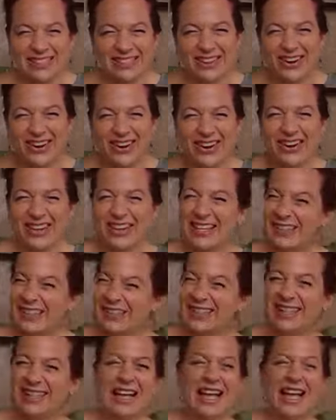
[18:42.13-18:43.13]
Sorry,
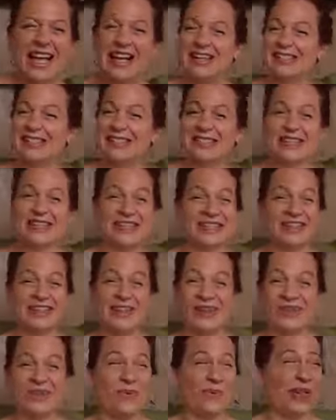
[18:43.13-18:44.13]
I was like,
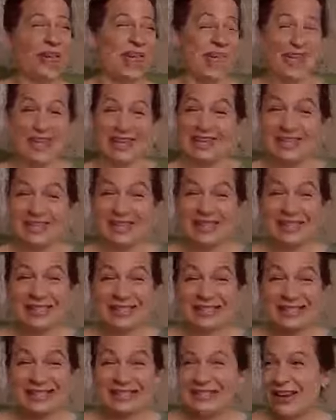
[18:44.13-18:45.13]
no way, this
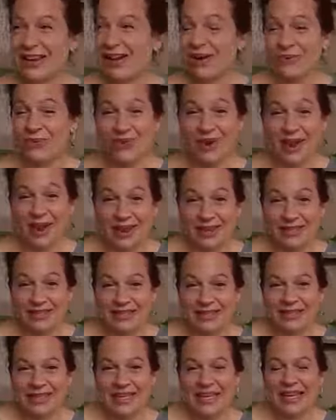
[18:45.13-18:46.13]
is not right.
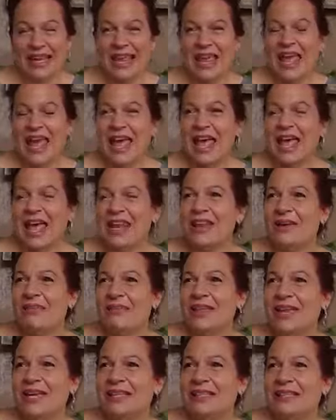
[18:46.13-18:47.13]
And I'm
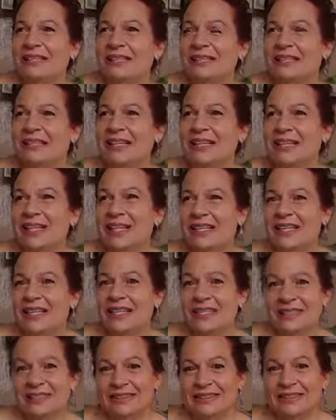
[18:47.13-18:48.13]
like,
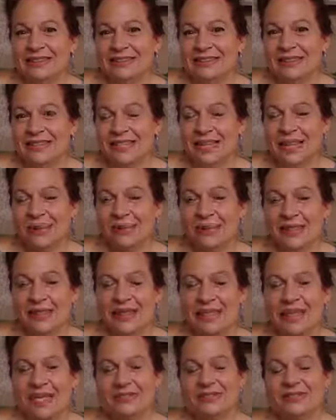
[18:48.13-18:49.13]
ah. But
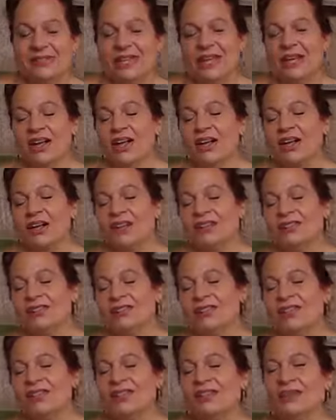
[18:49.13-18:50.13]
then I was like, oh,
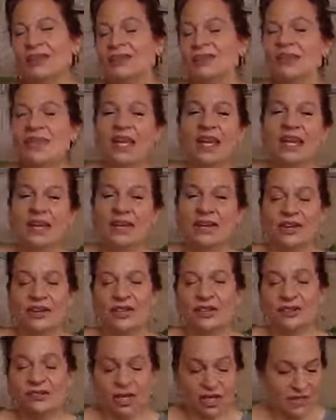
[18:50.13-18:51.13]
you know, you know, I
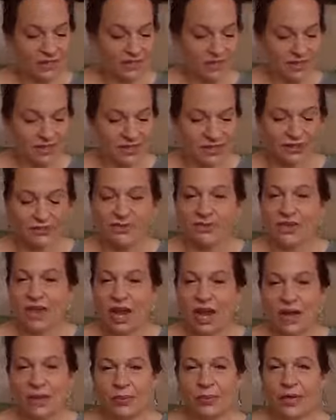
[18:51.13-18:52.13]
didn't trust myself, so
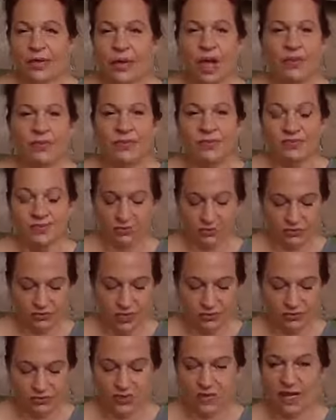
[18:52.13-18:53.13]
I, went off of his
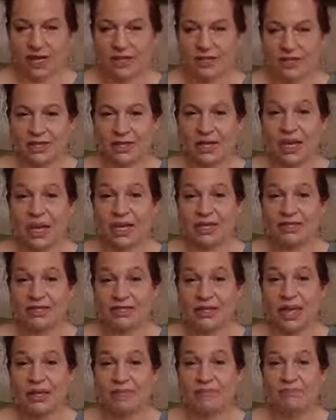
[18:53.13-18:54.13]
revelation, and I
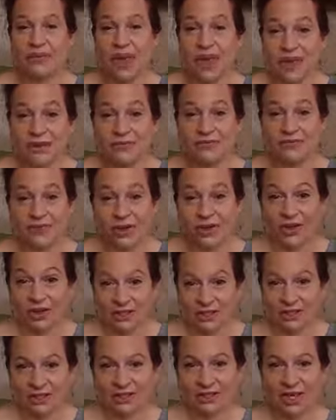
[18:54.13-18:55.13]
just had a
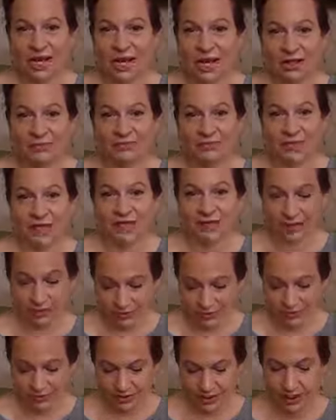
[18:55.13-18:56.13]
painful, I'm telling
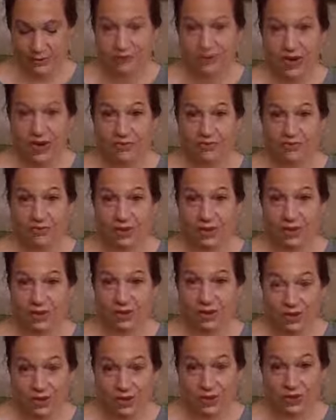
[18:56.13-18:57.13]
you, a painful
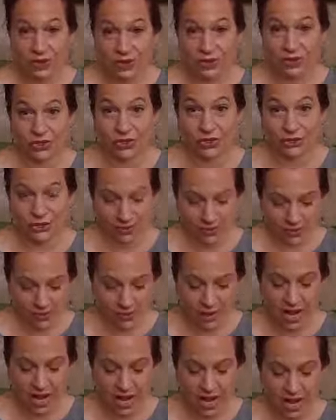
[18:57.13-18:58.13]
a year or two
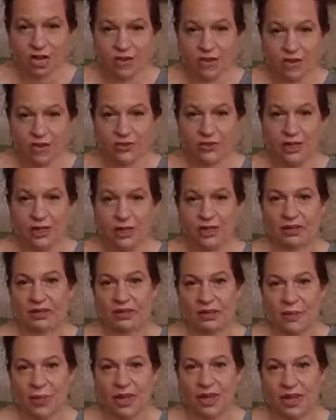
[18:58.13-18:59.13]
while I tried to do it
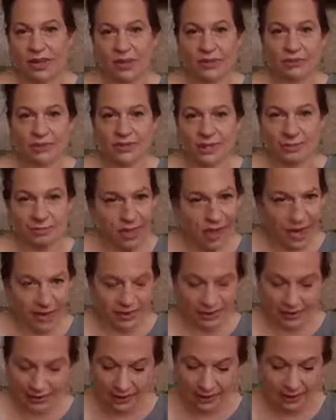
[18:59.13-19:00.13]
the way he was
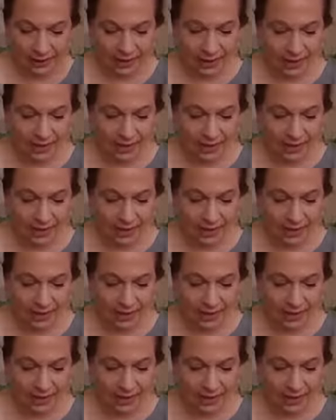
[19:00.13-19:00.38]
unpacking it.